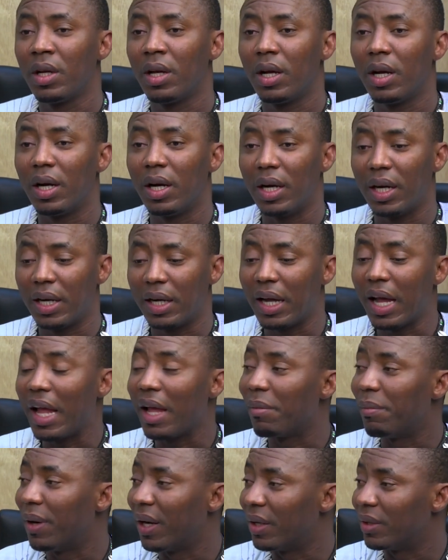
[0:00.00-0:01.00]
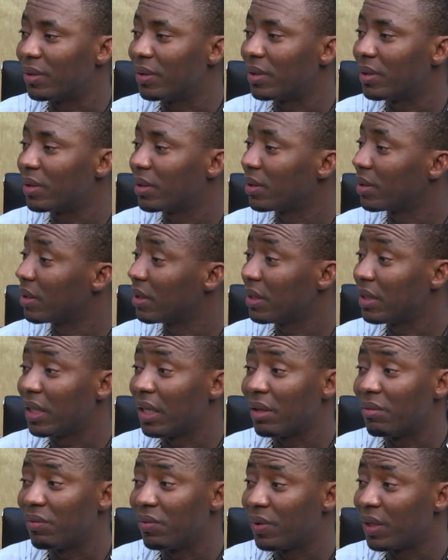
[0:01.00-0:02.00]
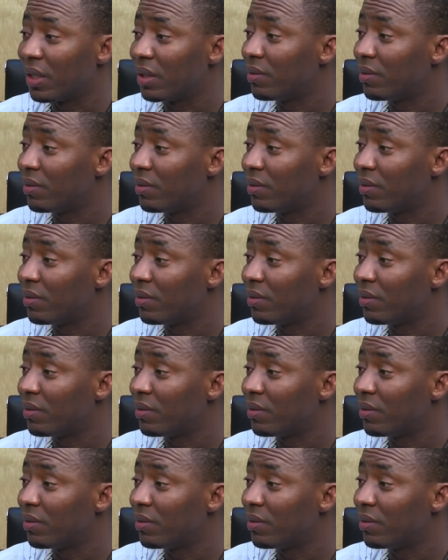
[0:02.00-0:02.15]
about a very,